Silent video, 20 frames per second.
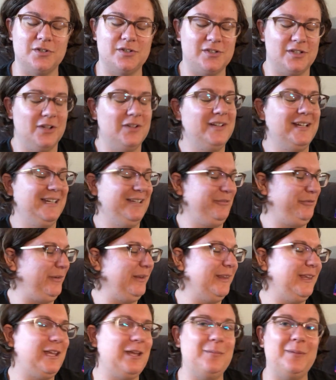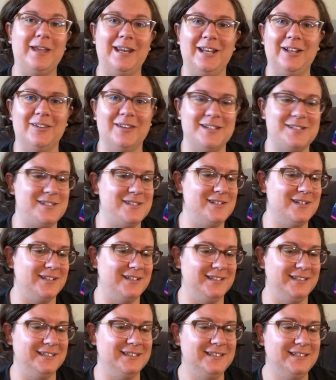so I feel like I'm getting less
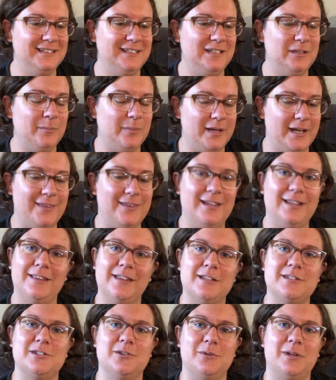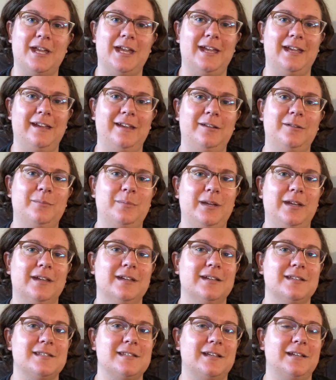done, but I think that's okay
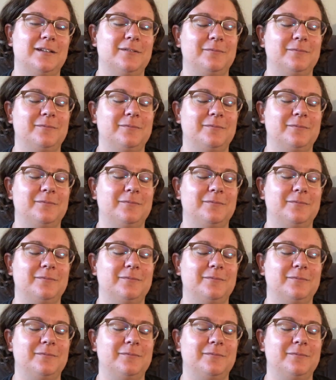because